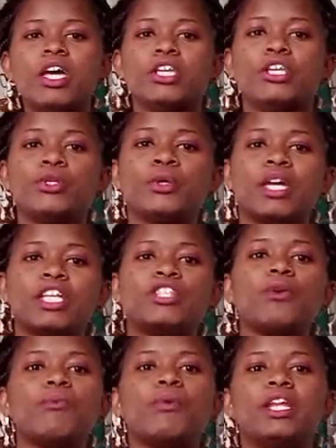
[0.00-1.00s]
you
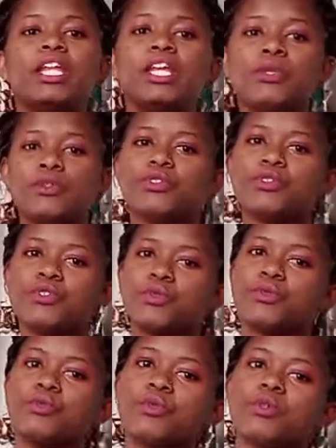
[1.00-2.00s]
get your body used
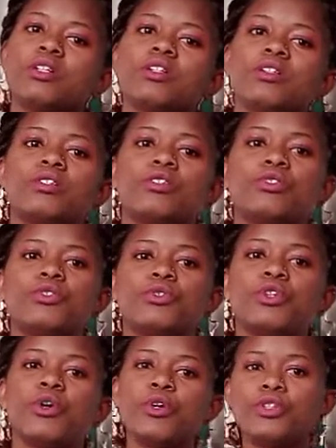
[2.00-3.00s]
to
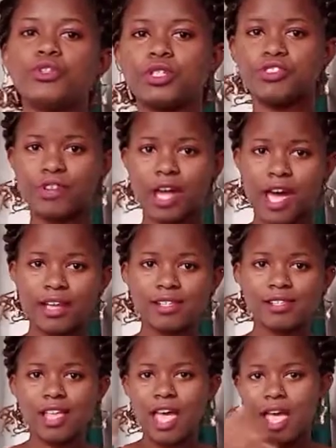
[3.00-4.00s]

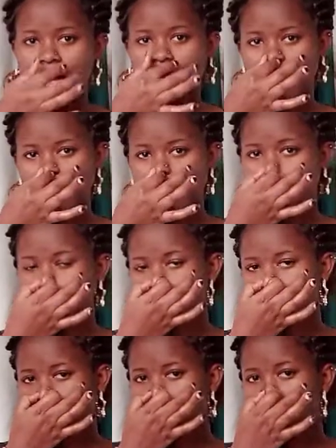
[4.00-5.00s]
drugs,
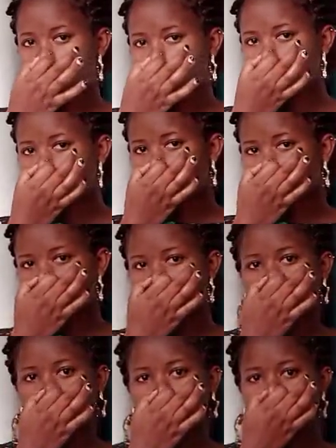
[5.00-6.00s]
and
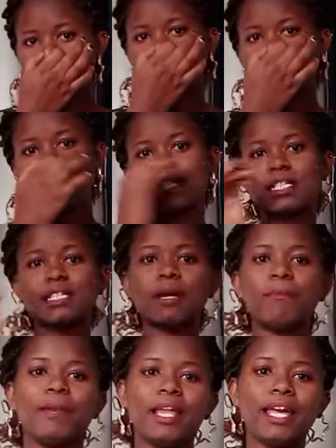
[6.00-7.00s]
when you get at
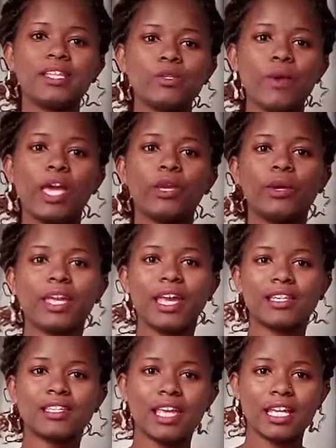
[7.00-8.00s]
a place where you
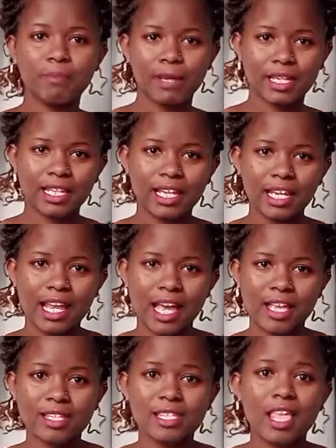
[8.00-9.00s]
can't get
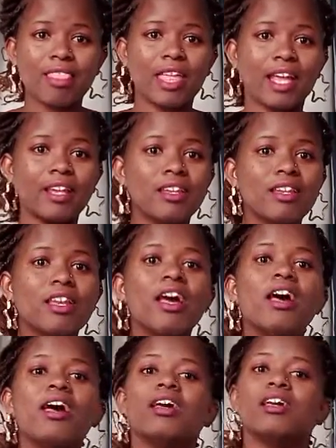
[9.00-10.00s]
painkillers, then
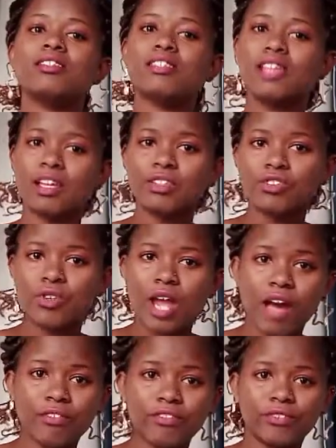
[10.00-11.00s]
it gets
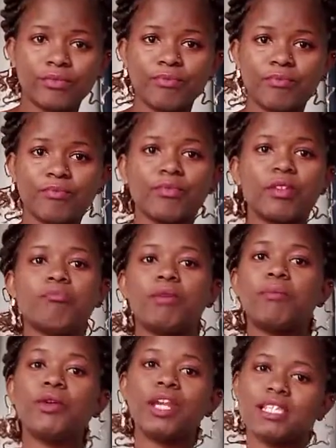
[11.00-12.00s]
rough.
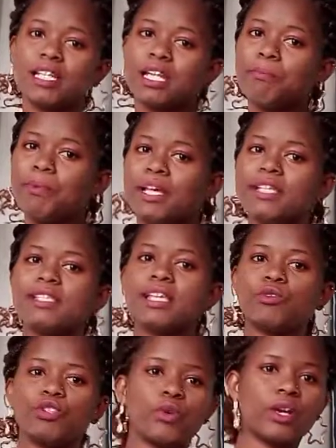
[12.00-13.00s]
Maybe unaweza enda place
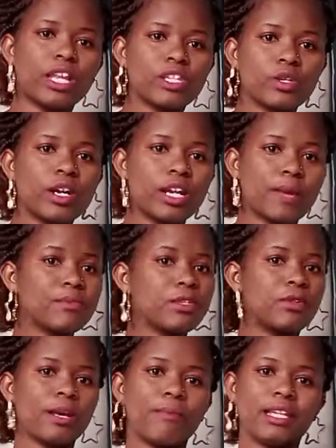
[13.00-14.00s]
then ushikwa na hizo cramps
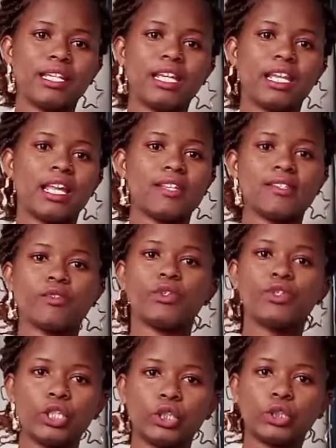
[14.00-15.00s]
unaona painkillers,
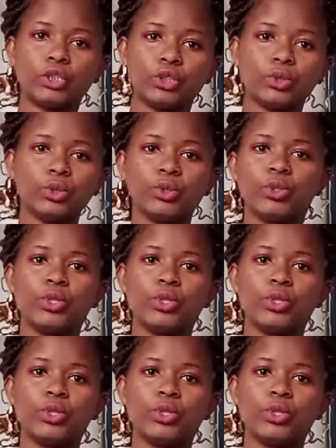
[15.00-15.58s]
what will you do?